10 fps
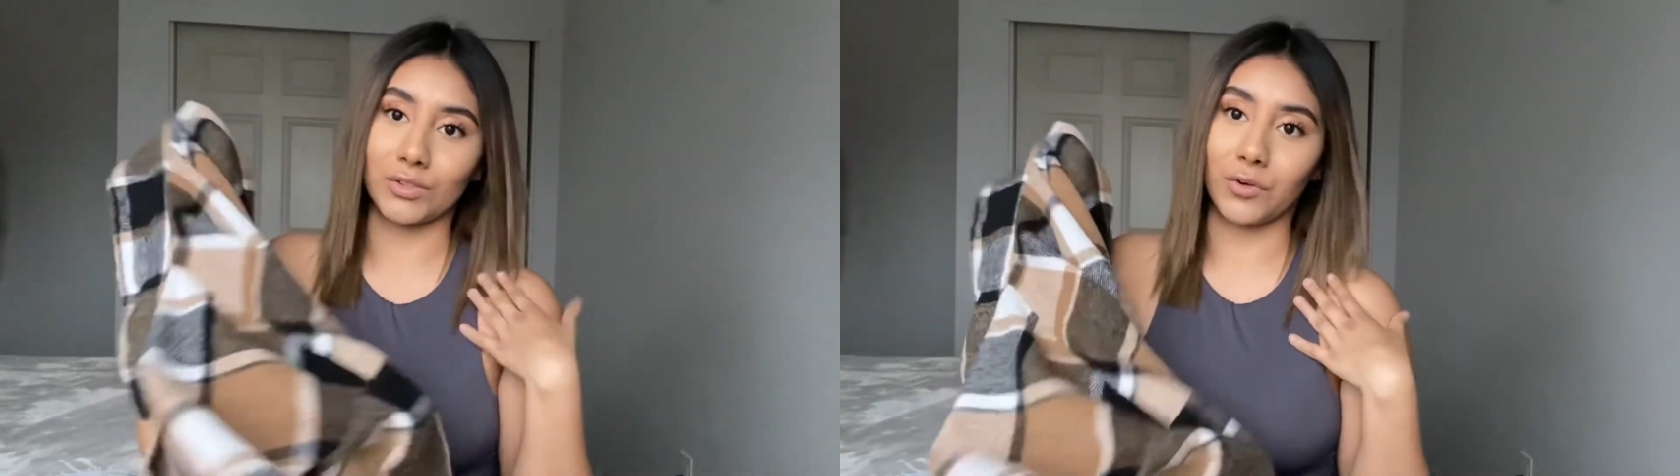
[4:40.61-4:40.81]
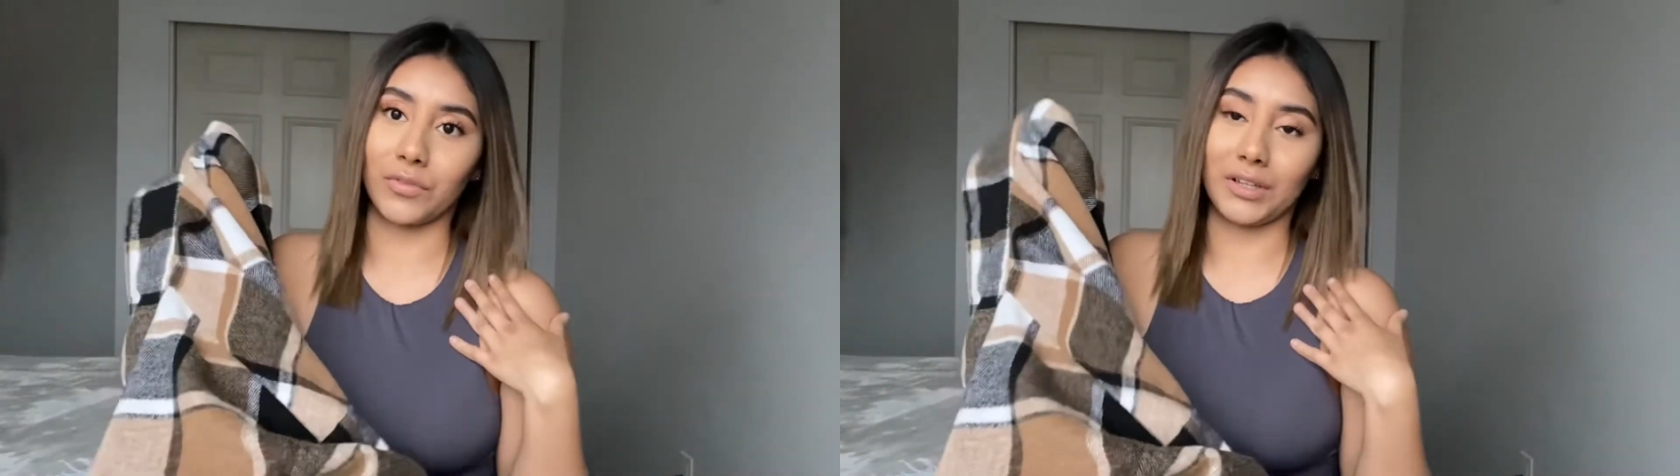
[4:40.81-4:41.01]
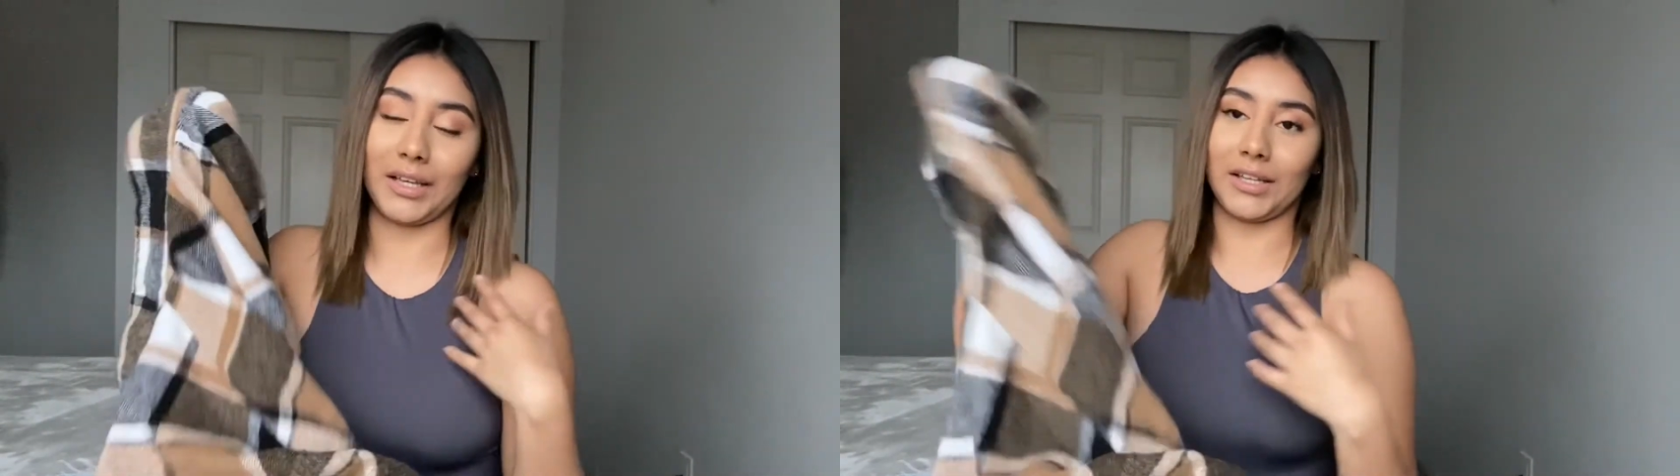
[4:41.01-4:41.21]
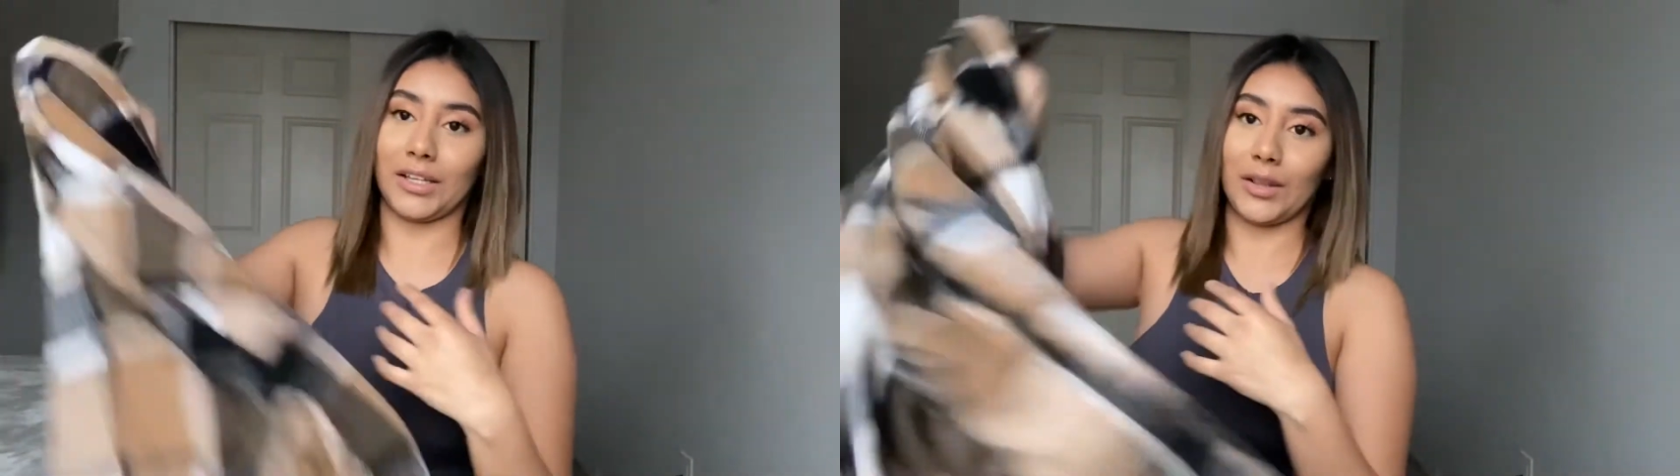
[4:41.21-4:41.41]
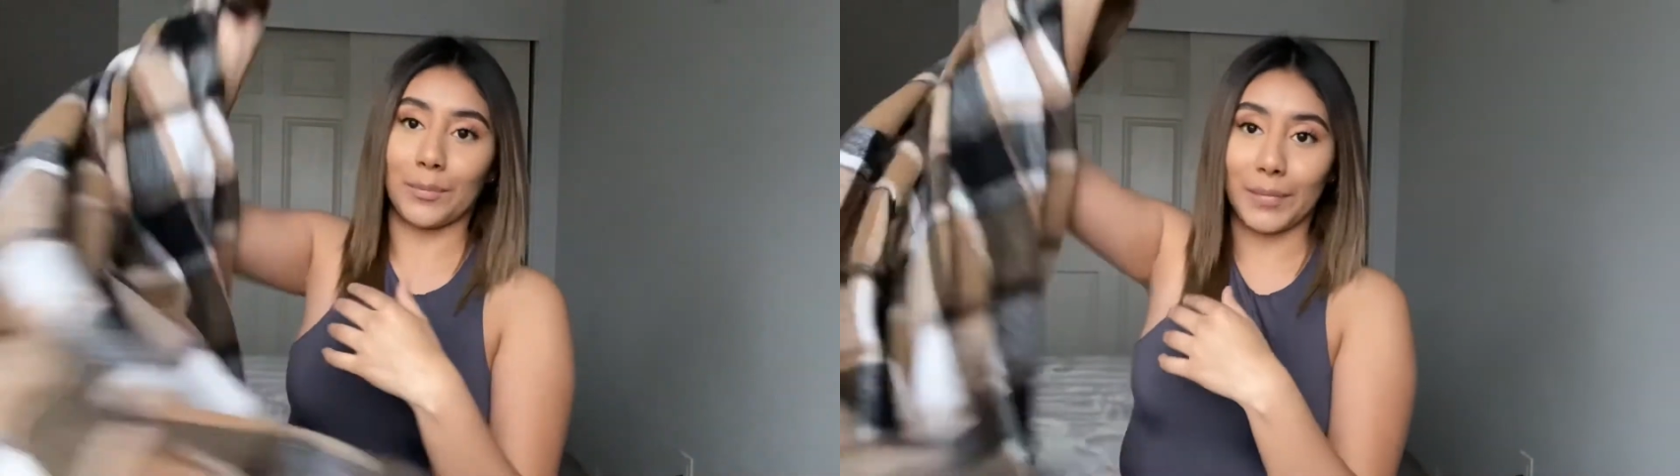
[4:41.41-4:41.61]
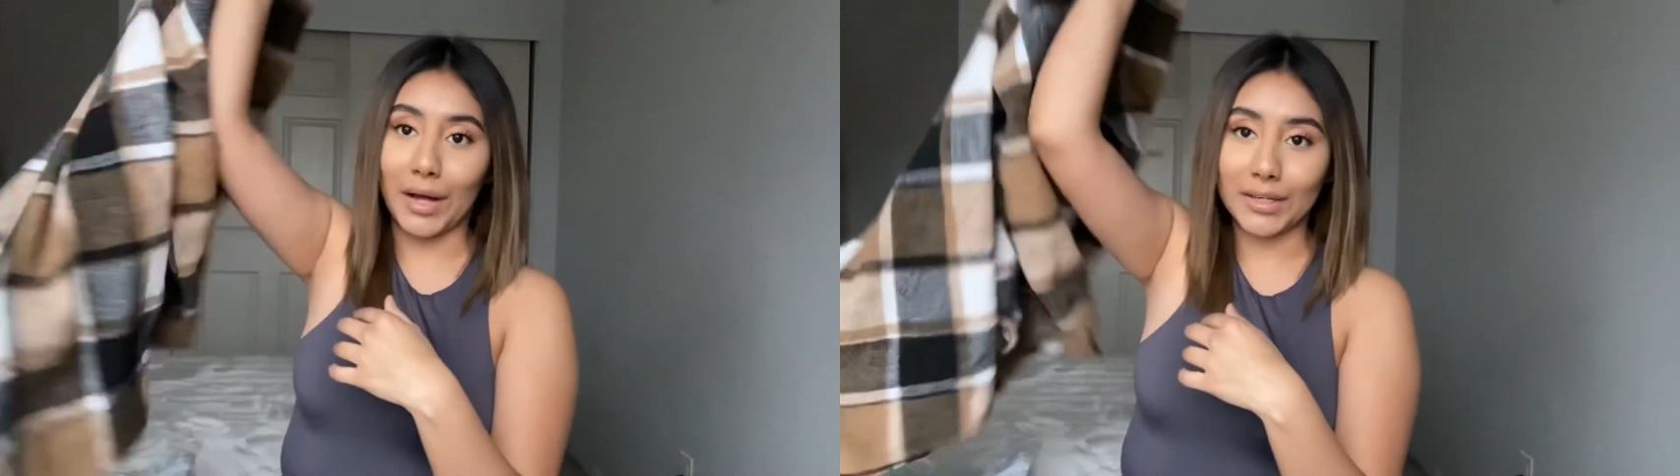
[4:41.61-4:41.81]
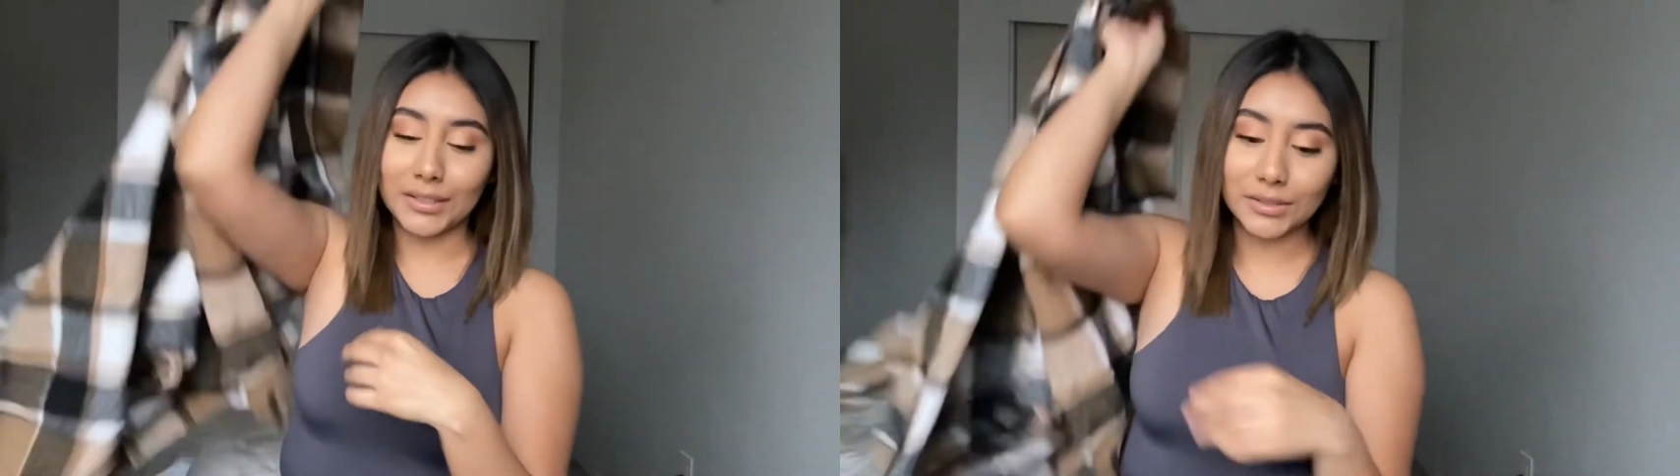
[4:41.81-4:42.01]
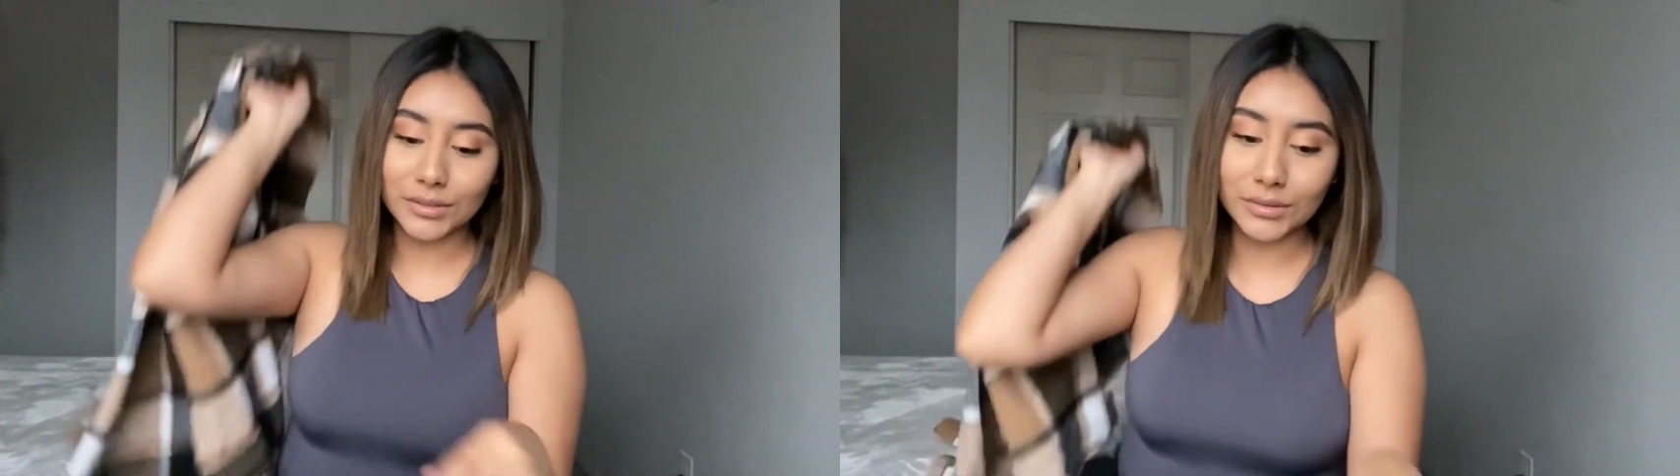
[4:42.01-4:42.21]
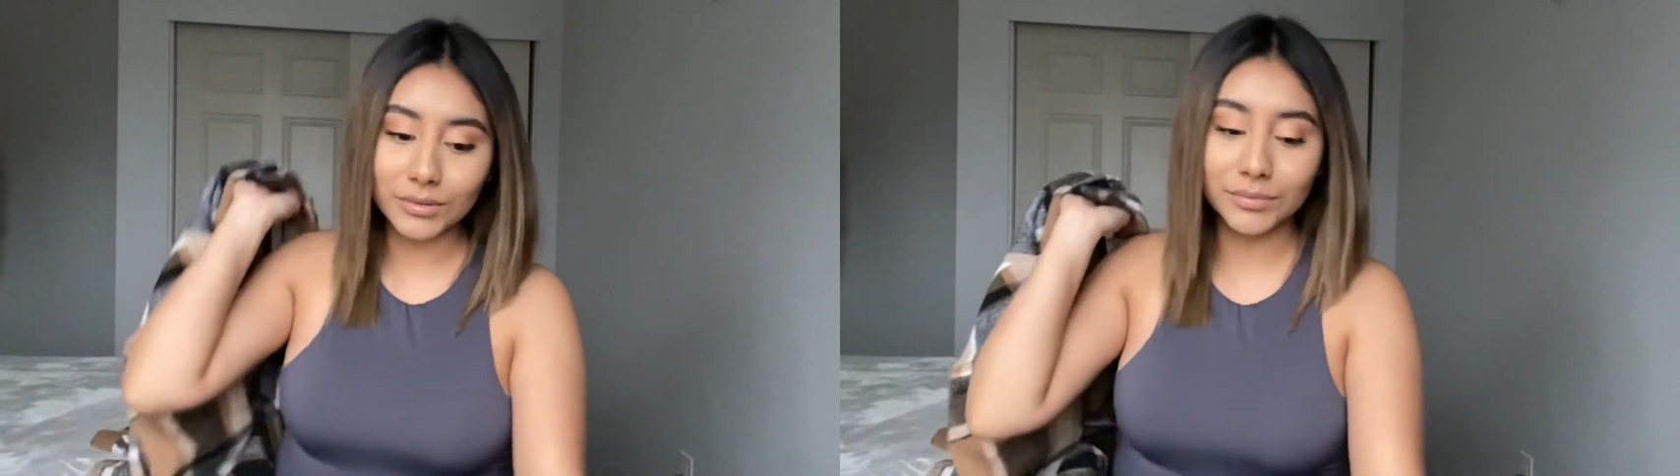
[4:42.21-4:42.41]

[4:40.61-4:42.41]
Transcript: over like the bodysuit.